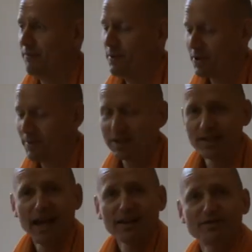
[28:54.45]
You become
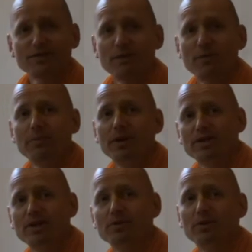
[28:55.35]
attached to something
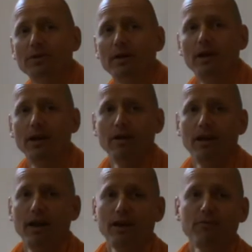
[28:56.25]
material,
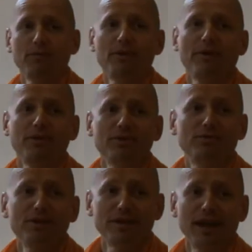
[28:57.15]
like become
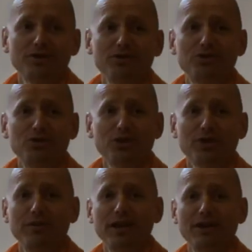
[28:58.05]
too attached to sugar,
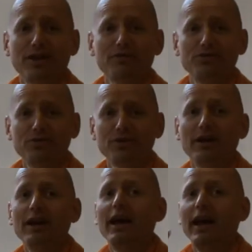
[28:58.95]
we eat a lot of sugar,
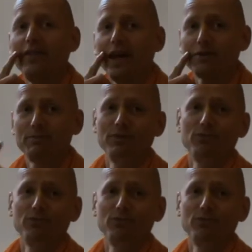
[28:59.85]
and that